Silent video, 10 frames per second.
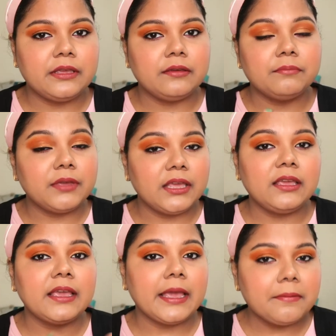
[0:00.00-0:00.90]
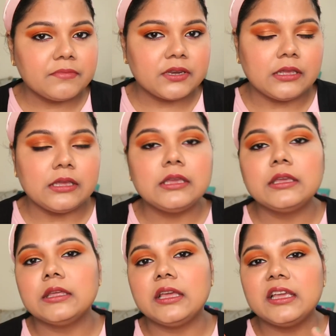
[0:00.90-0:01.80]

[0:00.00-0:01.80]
being empty,